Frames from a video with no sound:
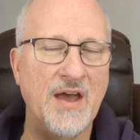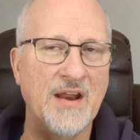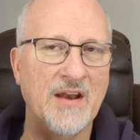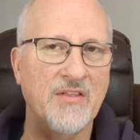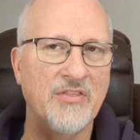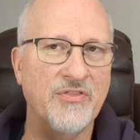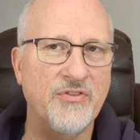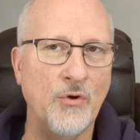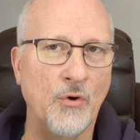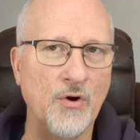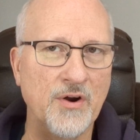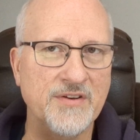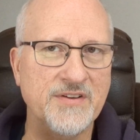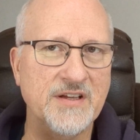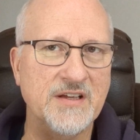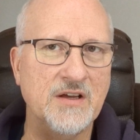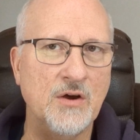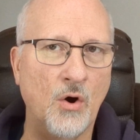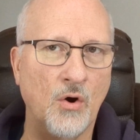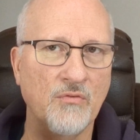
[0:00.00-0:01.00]
and
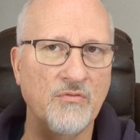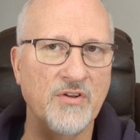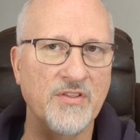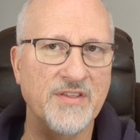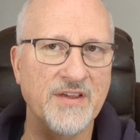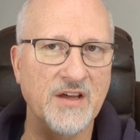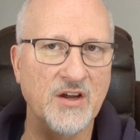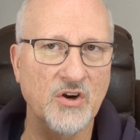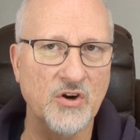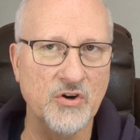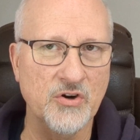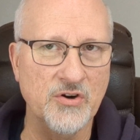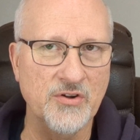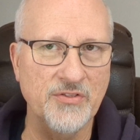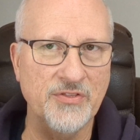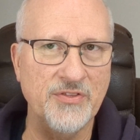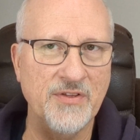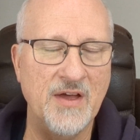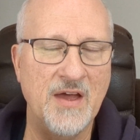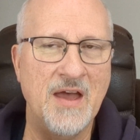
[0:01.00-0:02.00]
authority over the earth,